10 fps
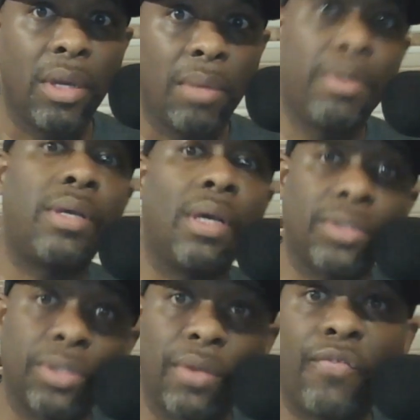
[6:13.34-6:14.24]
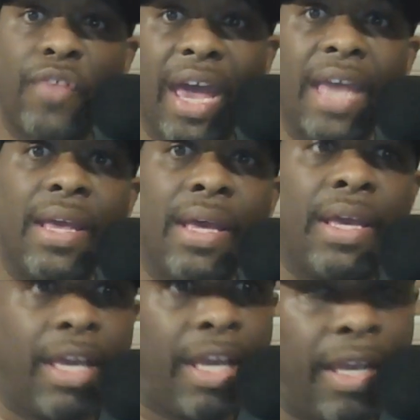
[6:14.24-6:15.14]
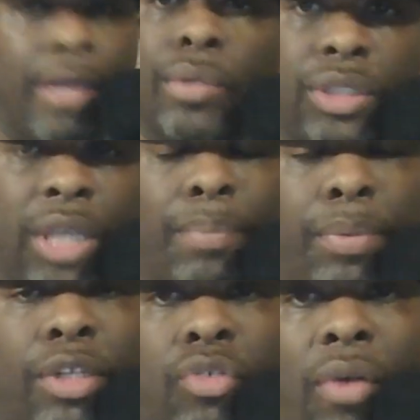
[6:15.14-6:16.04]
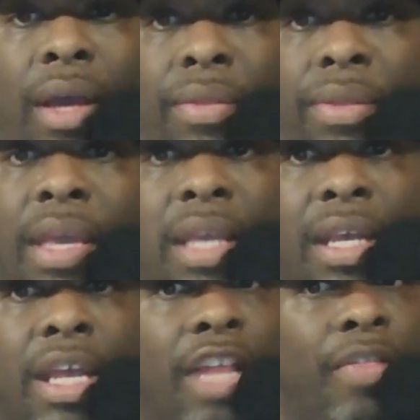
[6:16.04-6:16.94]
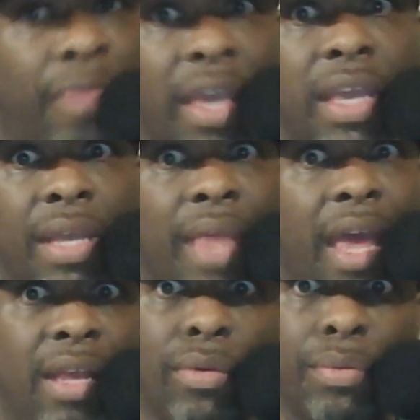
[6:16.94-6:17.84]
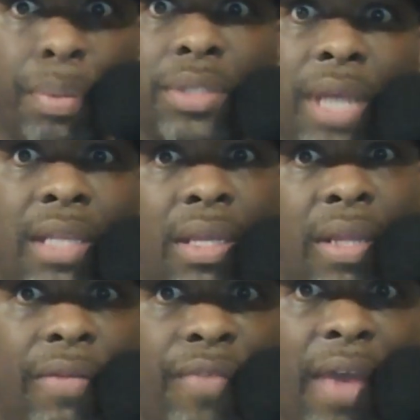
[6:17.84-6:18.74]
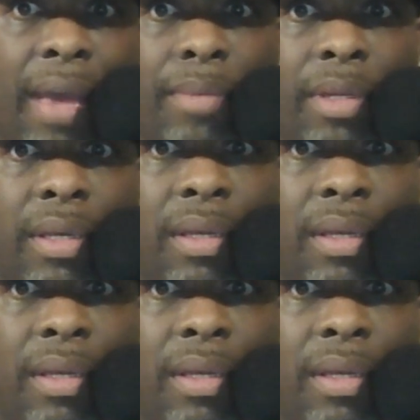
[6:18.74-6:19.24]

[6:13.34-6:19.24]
because of the fact he was simply thinking that he was protecting his family